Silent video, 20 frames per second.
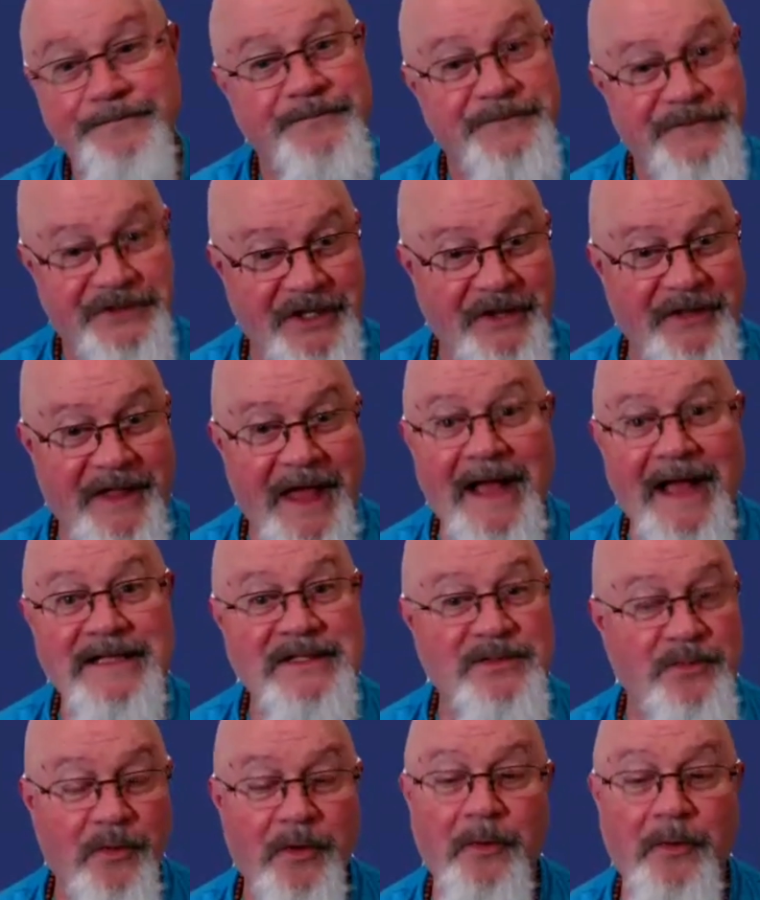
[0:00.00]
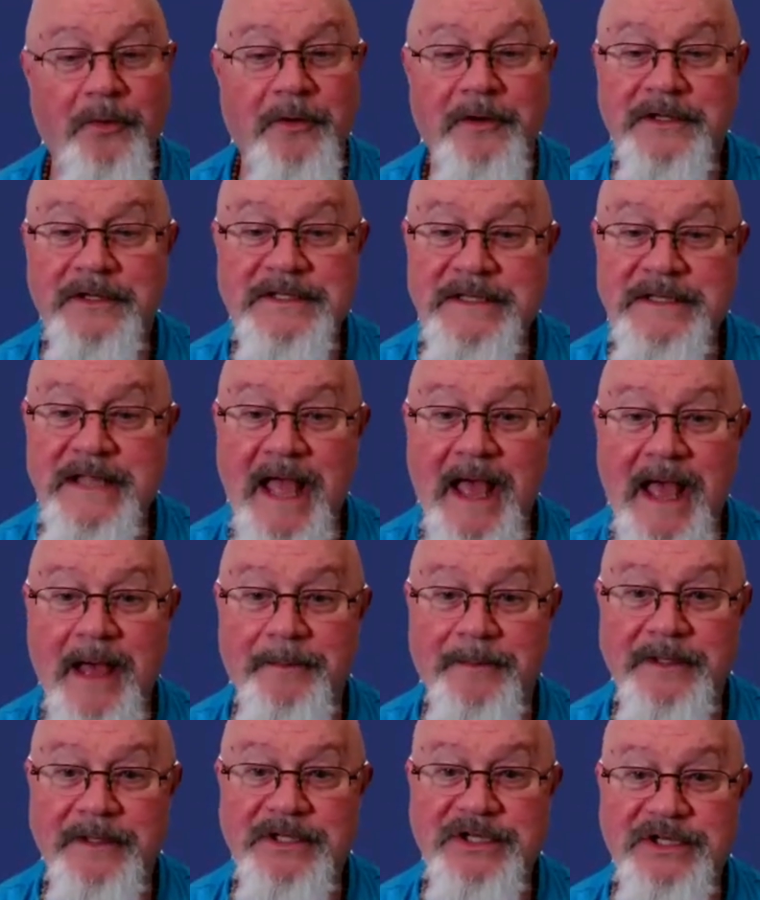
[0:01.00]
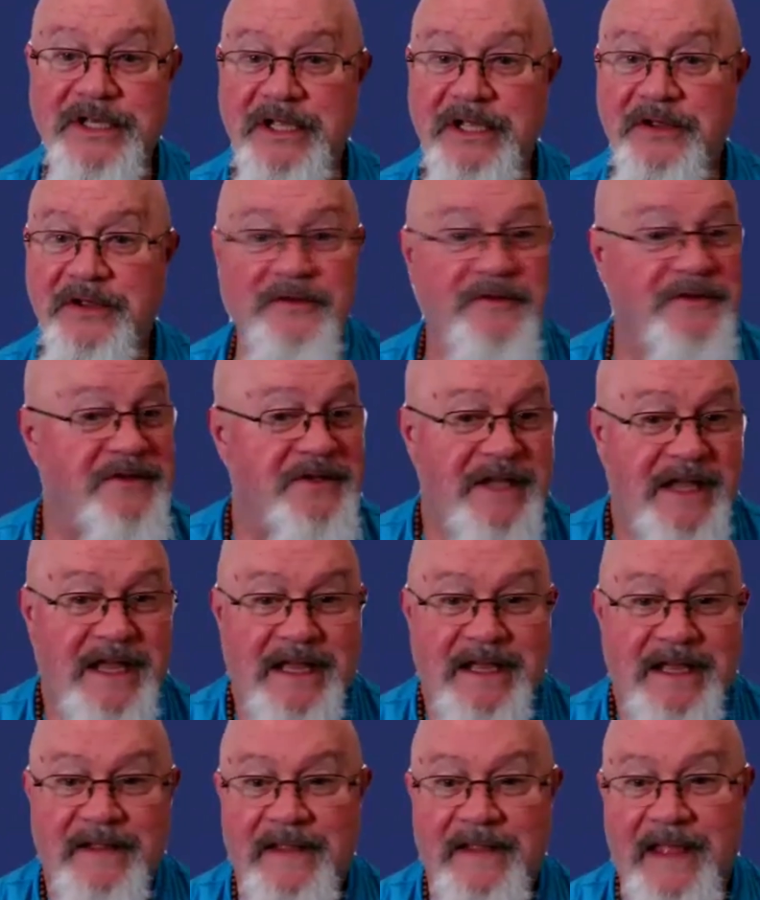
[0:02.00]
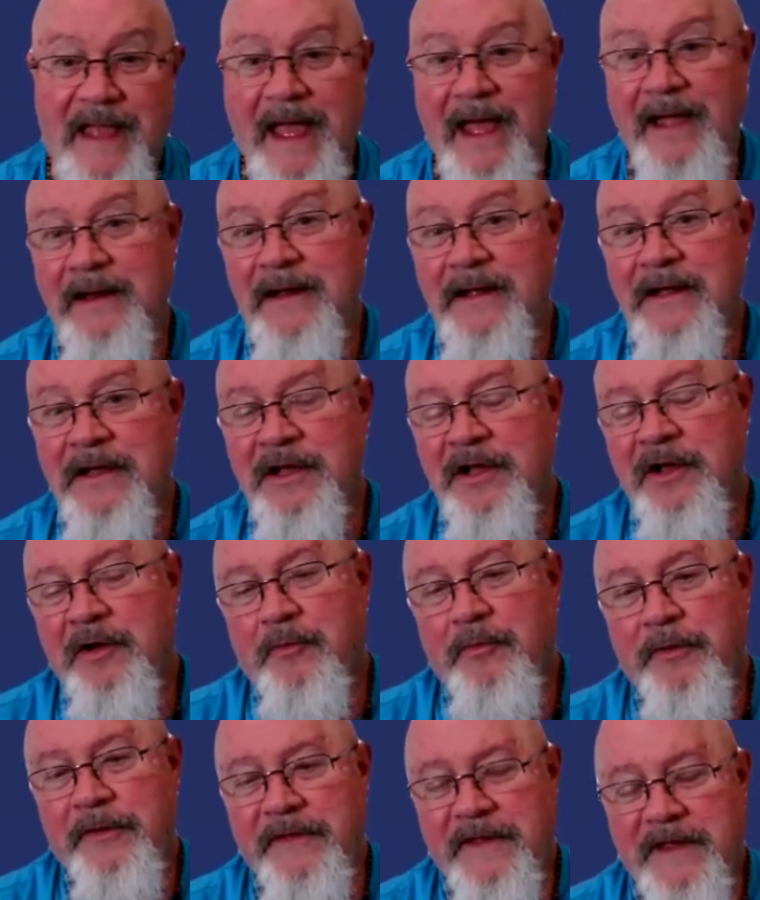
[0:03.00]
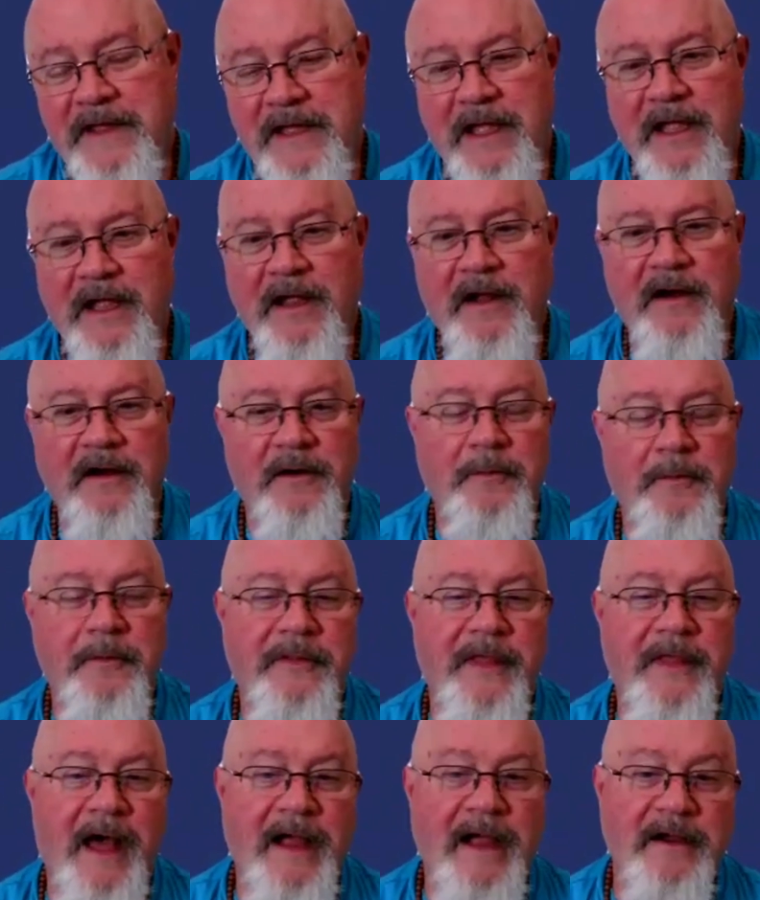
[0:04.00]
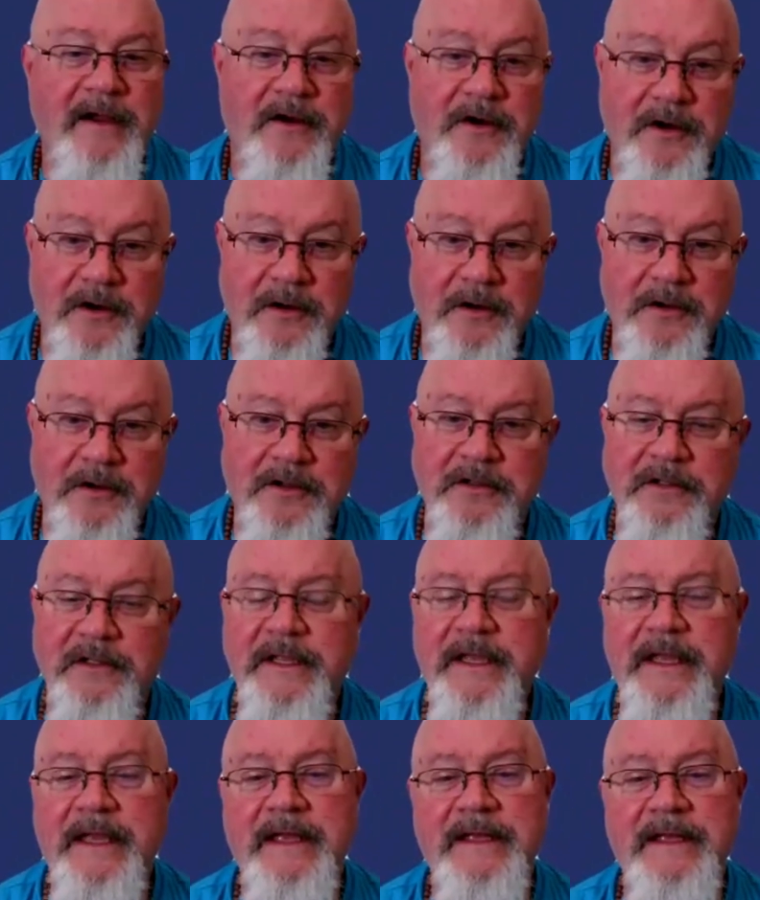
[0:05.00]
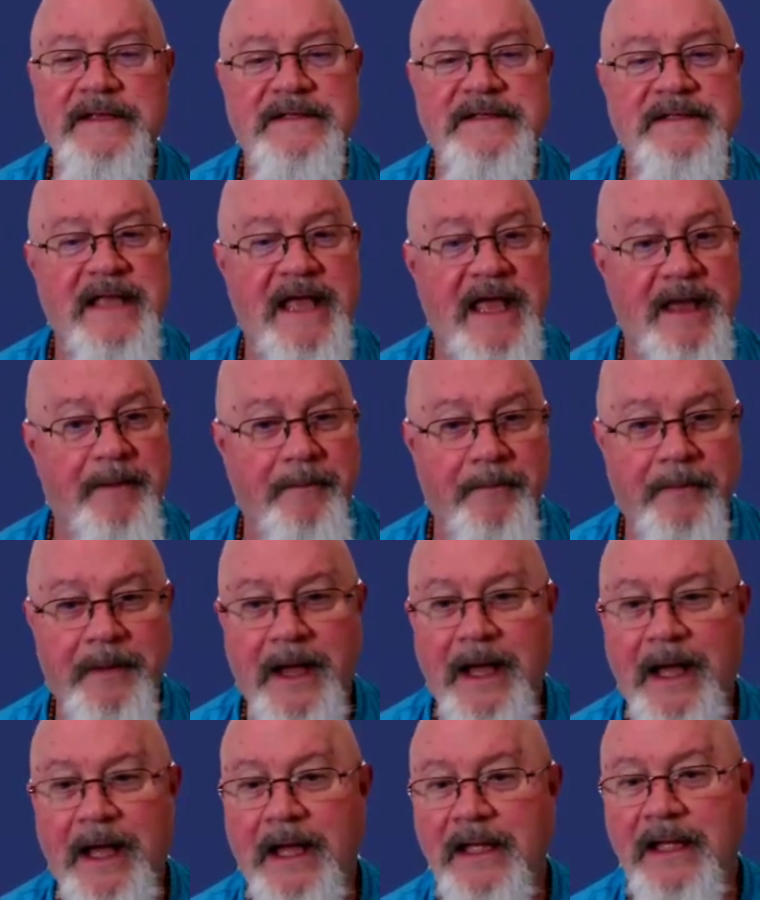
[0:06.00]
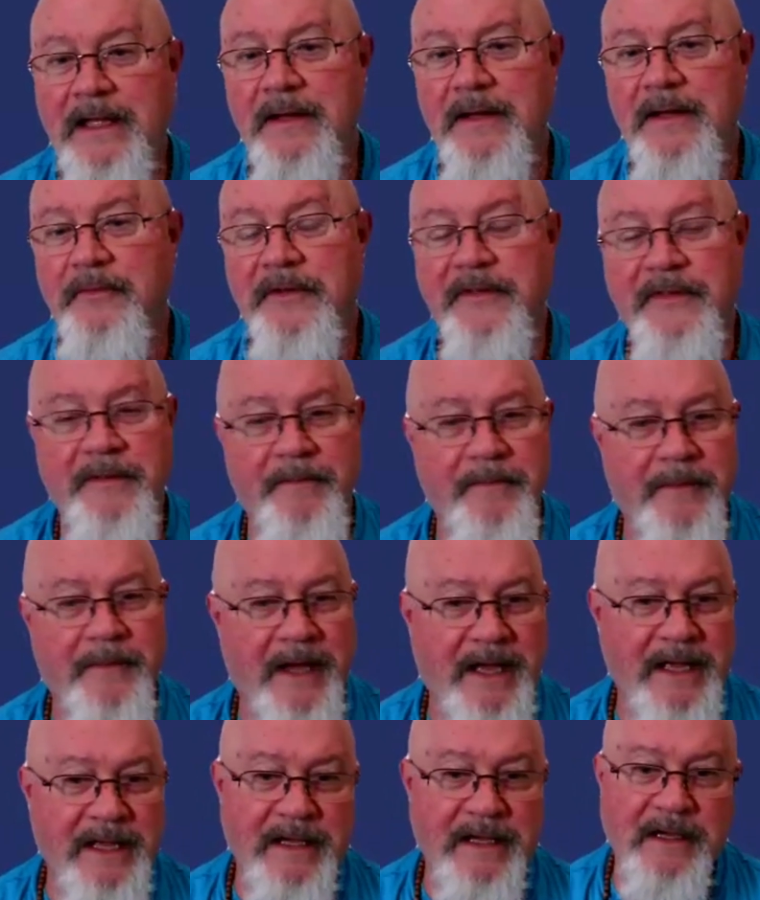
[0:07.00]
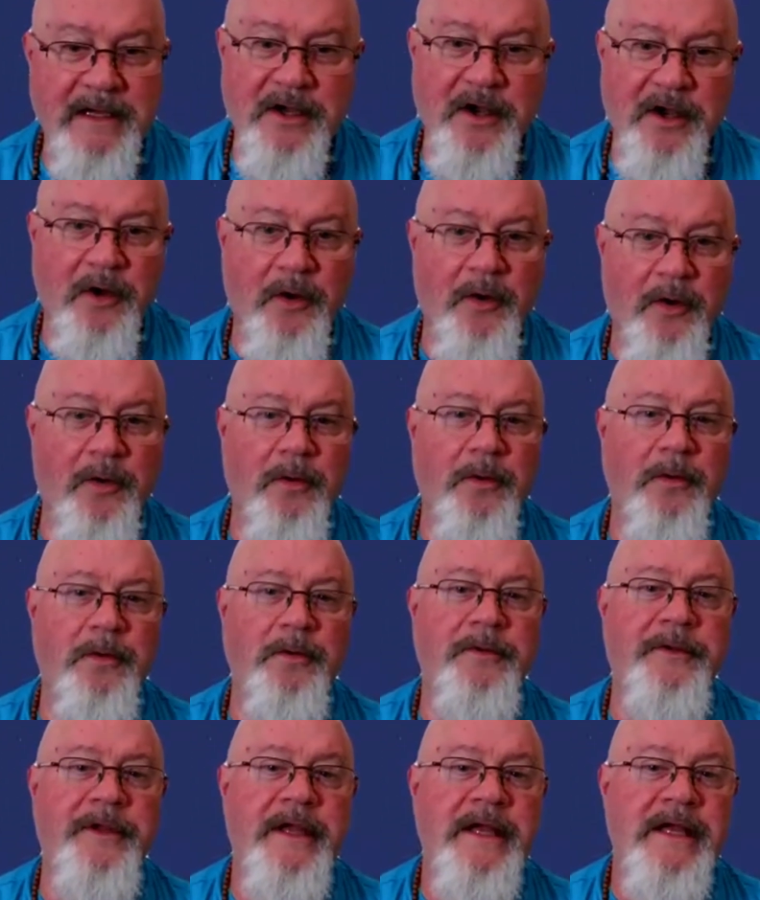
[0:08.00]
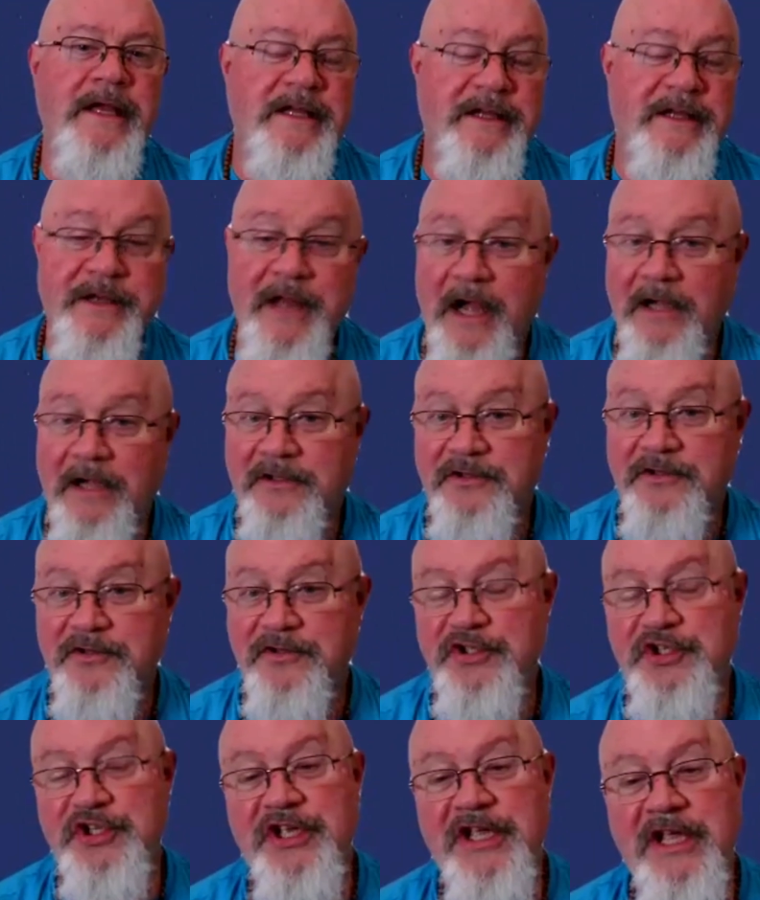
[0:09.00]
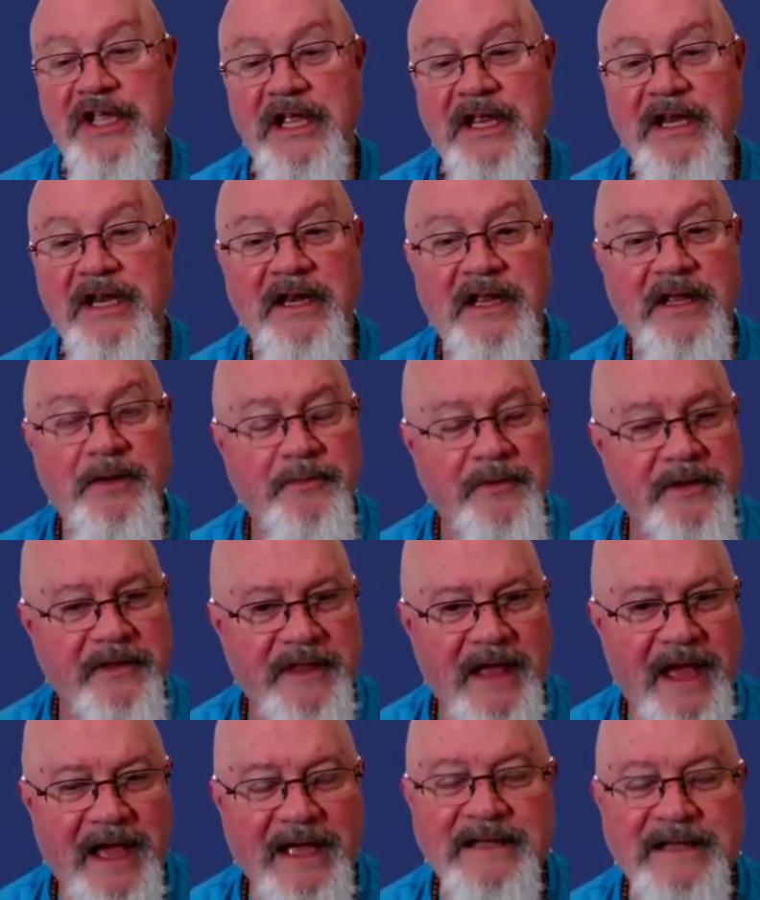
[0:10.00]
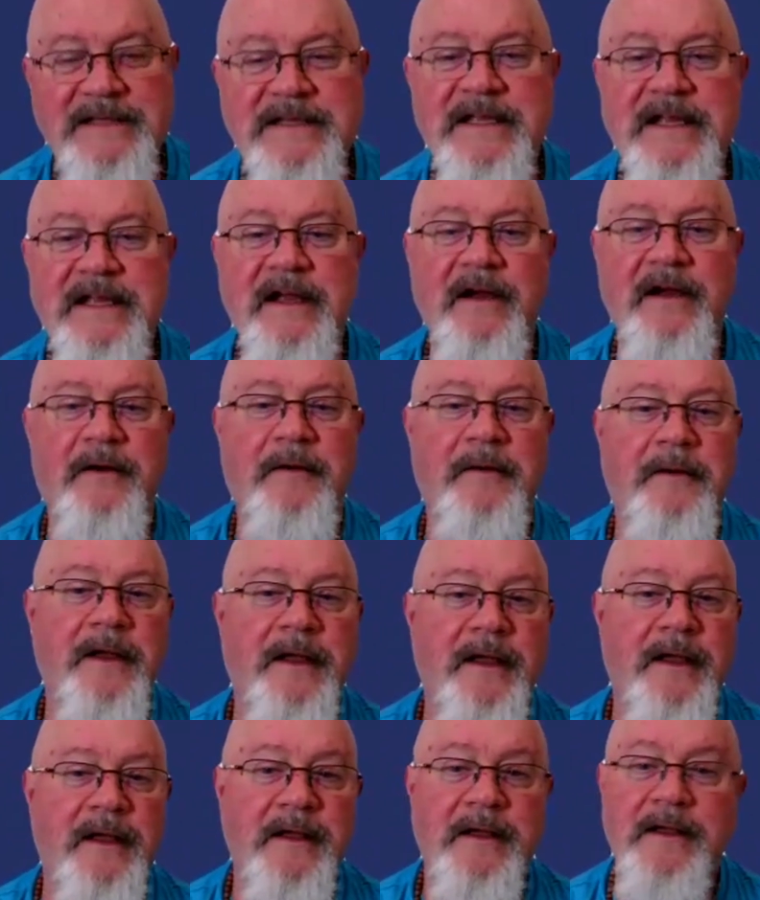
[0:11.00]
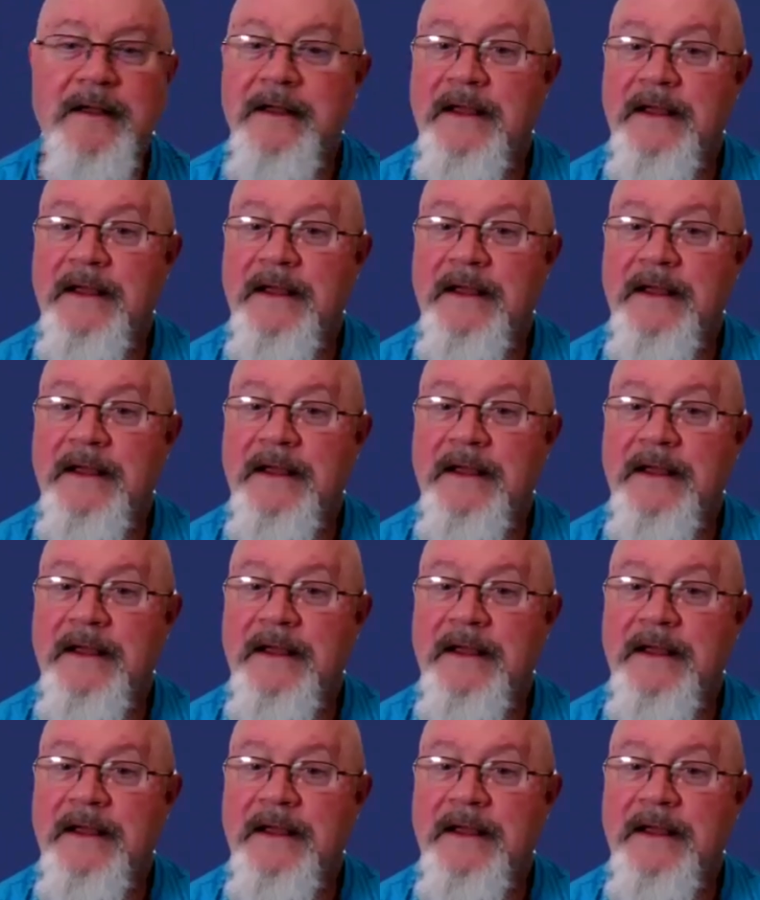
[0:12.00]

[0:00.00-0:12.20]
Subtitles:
So that's what we're establishing. You're seeing that with CARE, with iHercules, Mbaya with Mbaya Gold, Dr. Jeannie with iTerra.